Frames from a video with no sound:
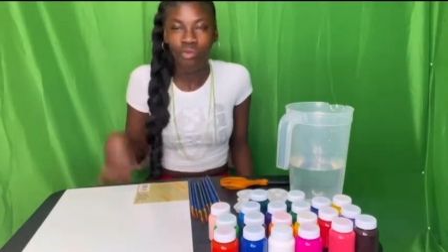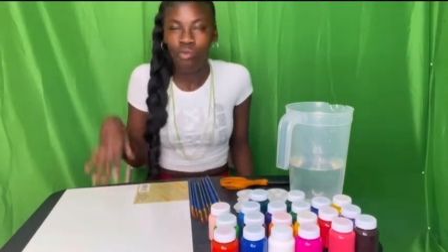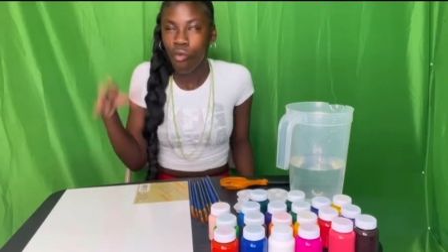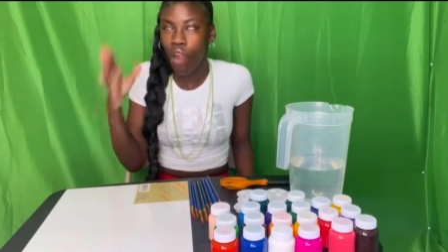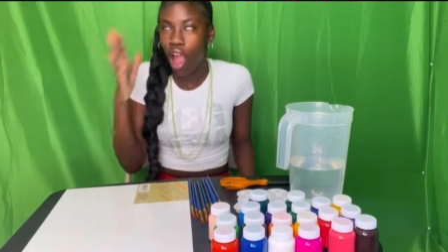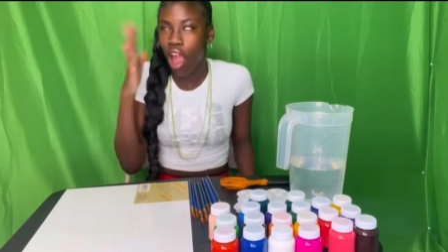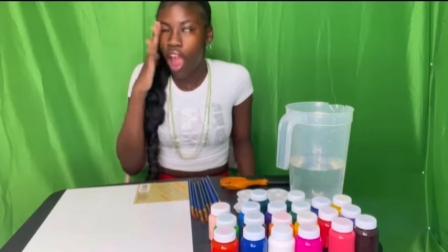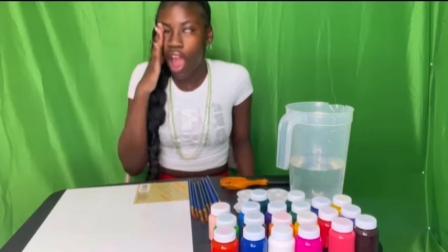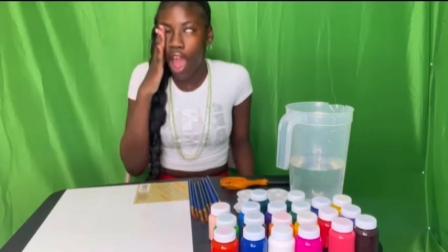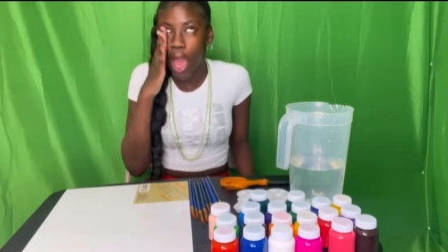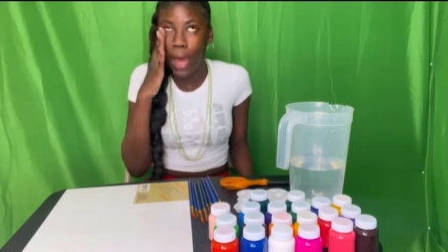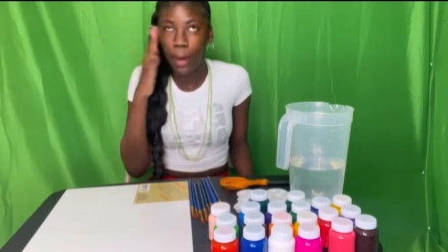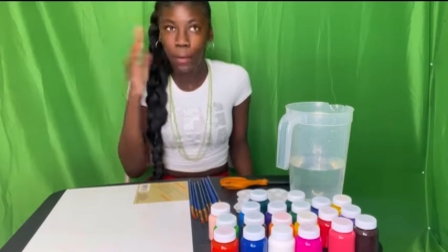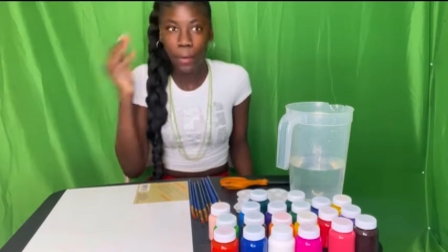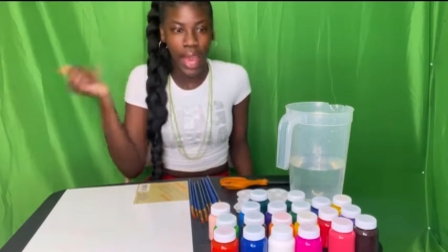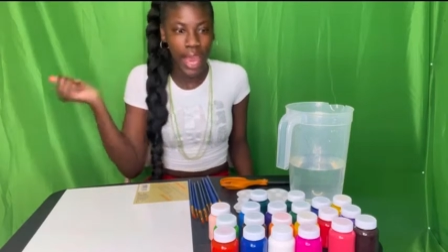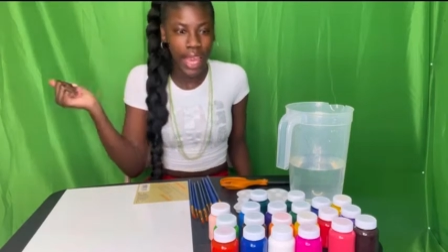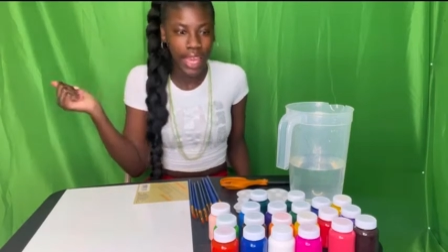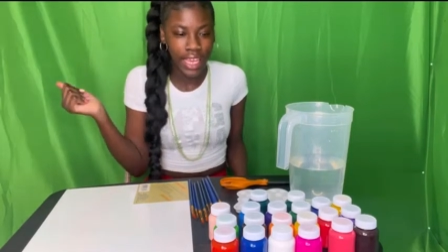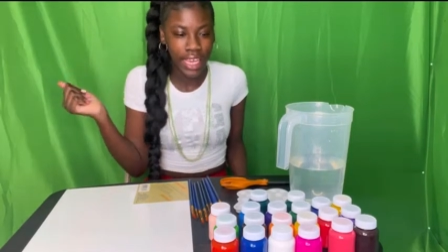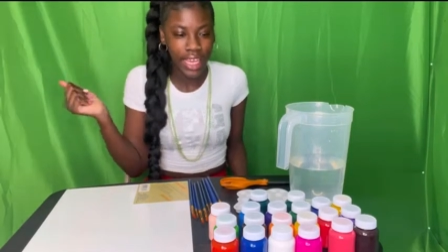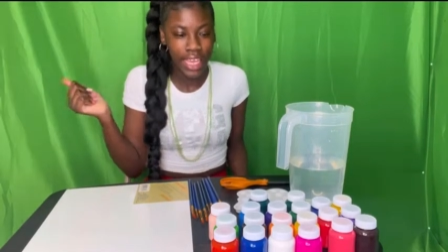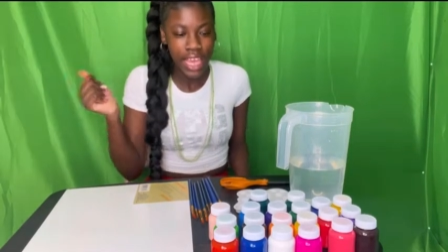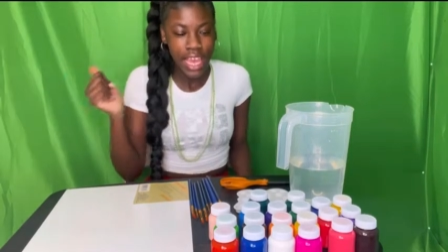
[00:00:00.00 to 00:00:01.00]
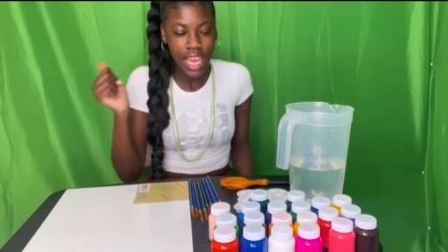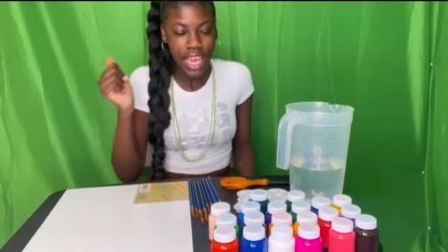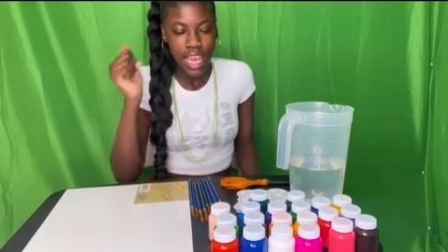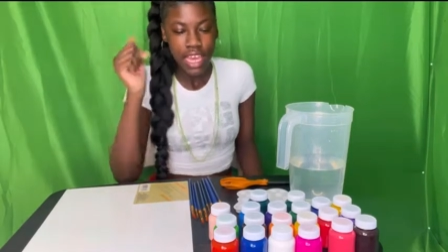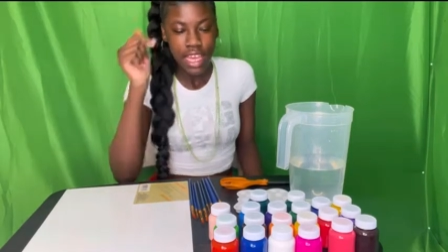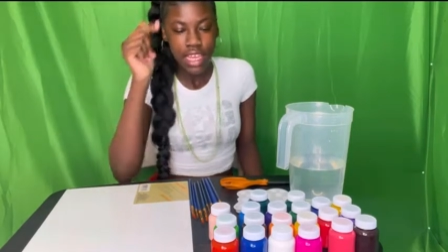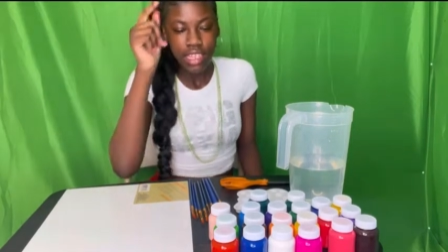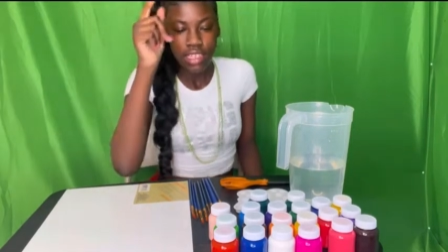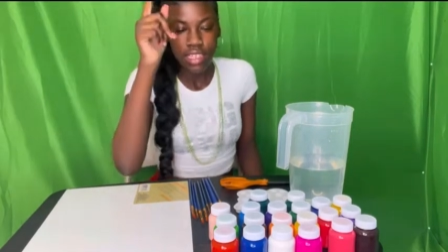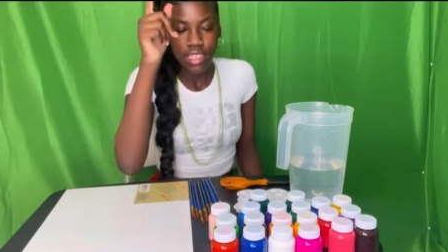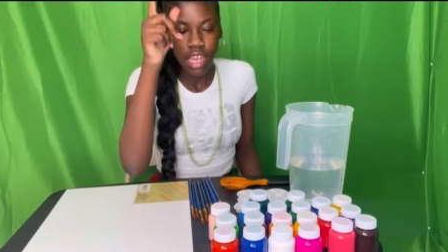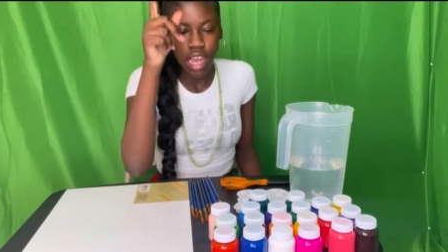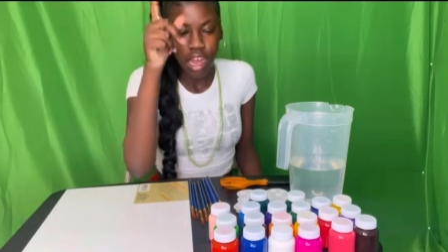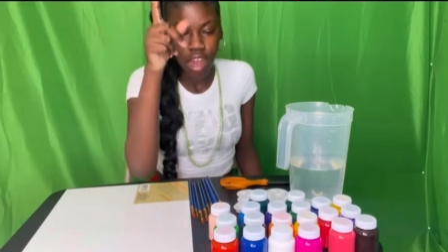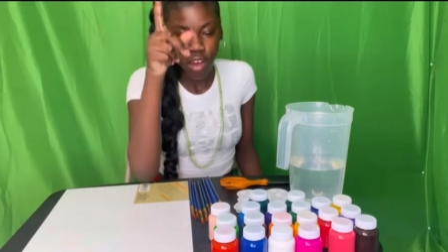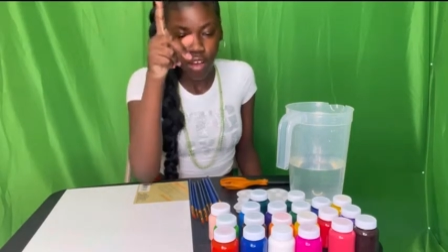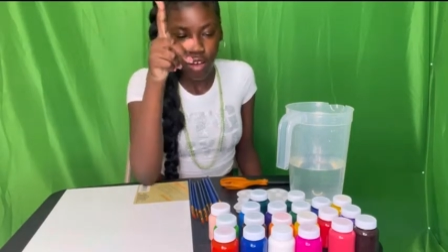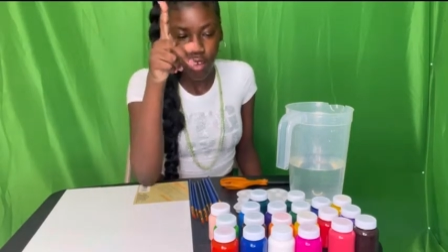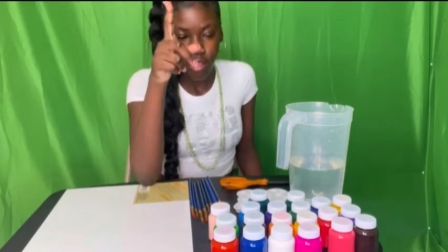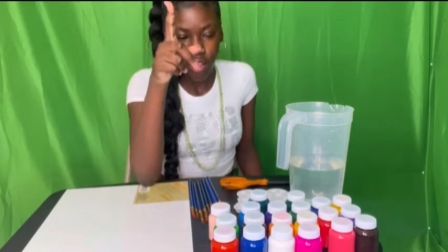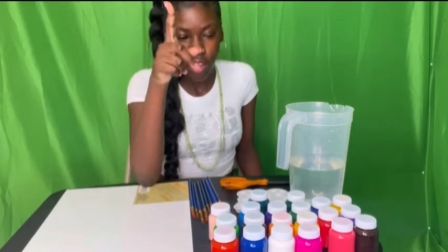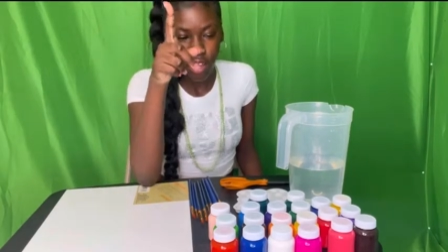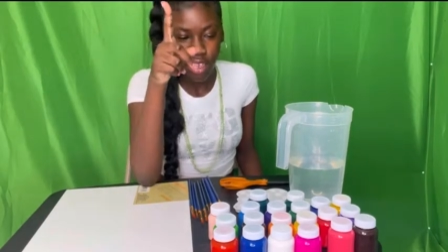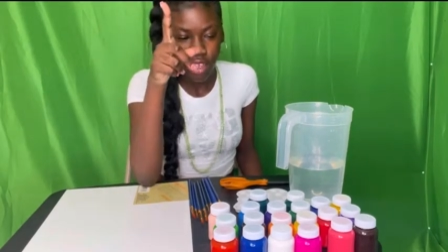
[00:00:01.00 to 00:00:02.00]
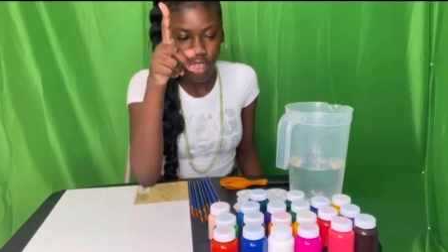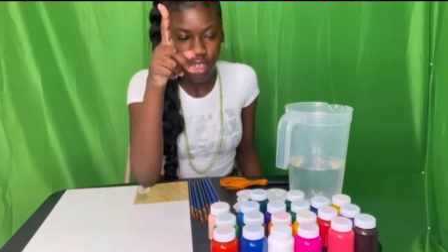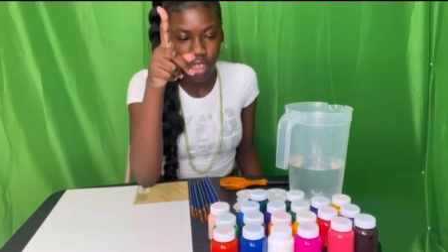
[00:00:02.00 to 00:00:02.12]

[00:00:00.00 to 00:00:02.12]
I might. So,